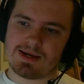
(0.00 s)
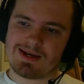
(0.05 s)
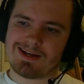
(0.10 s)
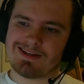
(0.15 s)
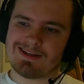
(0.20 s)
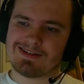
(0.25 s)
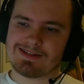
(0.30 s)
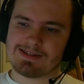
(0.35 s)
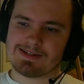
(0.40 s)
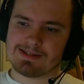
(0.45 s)

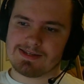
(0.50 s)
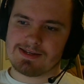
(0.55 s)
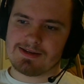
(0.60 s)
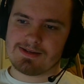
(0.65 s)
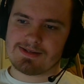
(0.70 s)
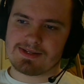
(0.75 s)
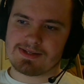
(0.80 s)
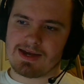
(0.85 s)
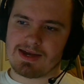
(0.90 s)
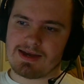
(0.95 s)
into
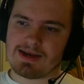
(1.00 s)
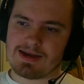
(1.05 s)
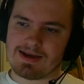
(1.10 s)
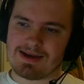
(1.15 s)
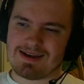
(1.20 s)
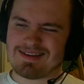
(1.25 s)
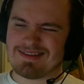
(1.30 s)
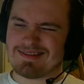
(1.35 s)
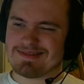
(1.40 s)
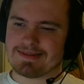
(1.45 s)
Thursday,
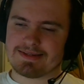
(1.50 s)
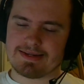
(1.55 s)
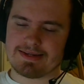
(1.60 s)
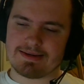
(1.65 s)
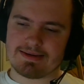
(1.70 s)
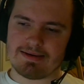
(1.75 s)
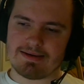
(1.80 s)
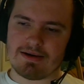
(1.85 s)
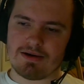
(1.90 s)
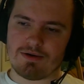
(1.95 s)
and
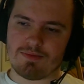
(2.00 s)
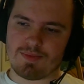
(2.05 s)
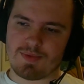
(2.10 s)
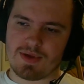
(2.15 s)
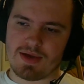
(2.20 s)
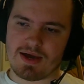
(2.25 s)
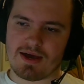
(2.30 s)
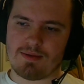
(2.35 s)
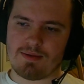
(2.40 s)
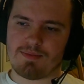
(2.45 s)
I'll be
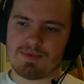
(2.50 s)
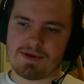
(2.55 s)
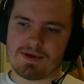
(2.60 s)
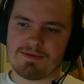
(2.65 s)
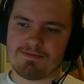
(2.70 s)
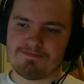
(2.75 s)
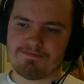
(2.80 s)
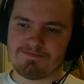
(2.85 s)
happy.